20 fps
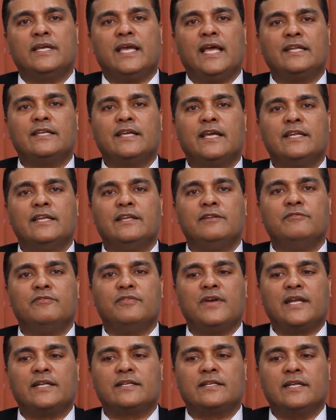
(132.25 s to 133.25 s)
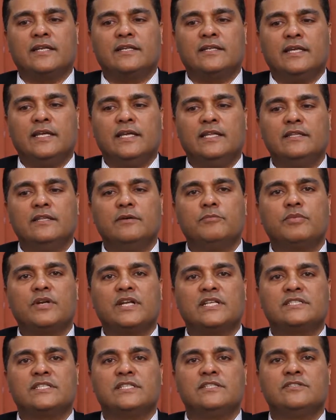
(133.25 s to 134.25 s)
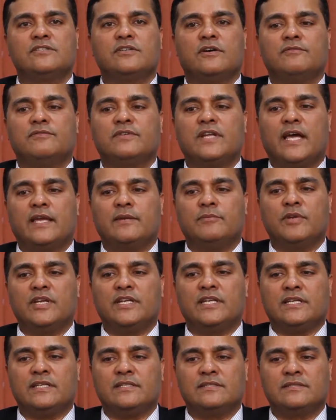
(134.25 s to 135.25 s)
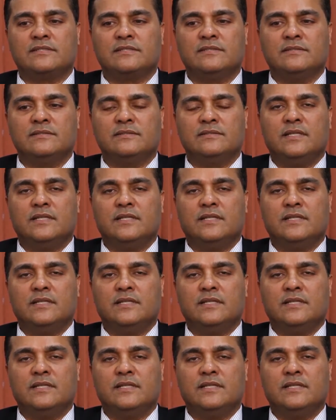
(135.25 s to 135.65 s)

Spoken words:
can get infected in the presence of diabetes,